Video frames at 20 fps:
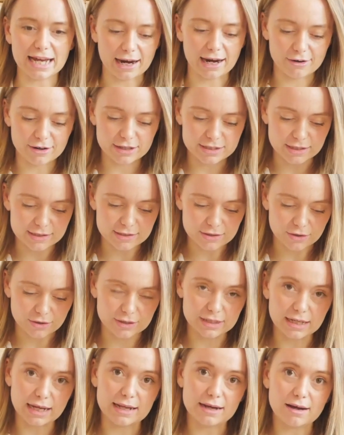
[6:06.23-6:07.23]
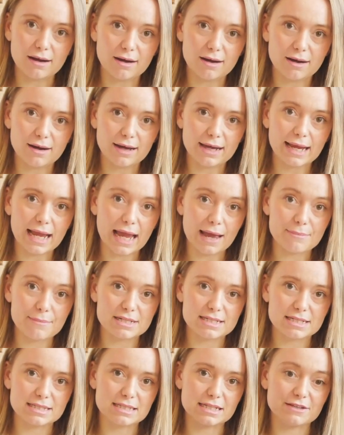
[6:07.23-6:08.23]
characters on, and I am a
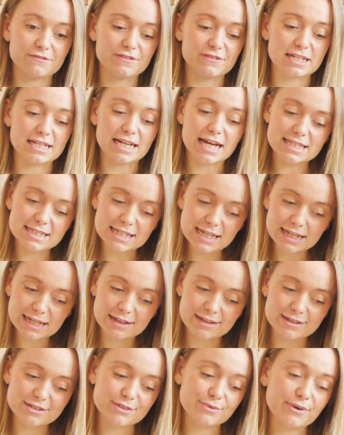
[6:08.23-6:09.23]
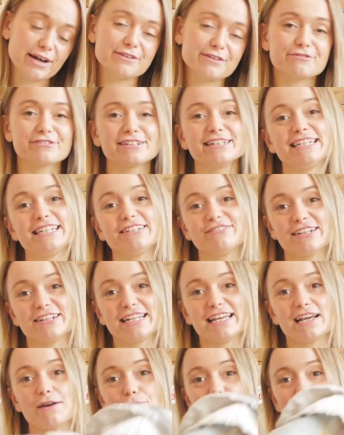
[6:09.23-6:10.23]
Disney fanatic, so I really,
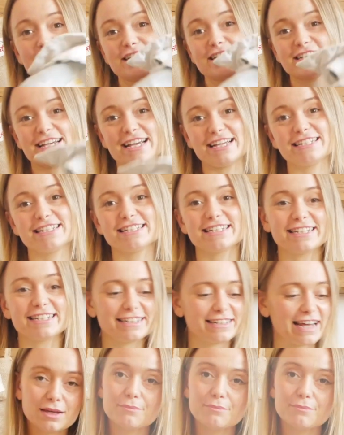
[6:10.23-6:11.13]
really appreciated it.